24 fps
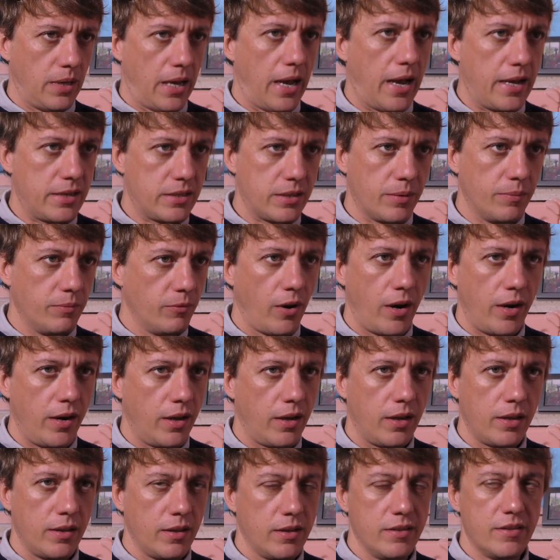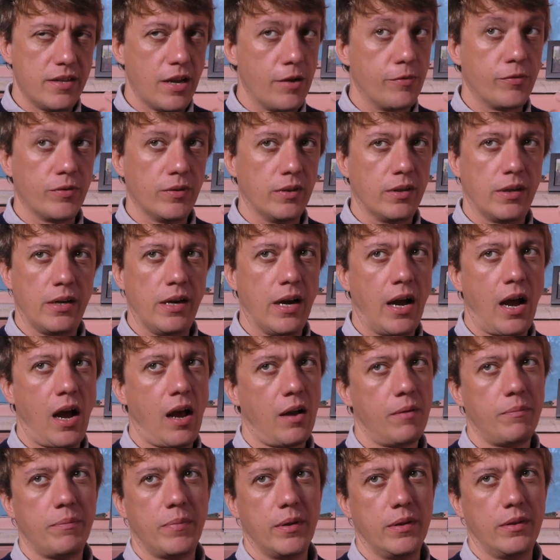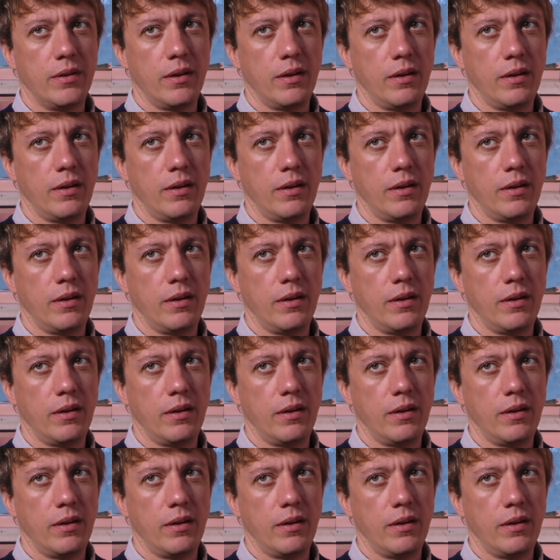as I'm writing it, it's definitely not, but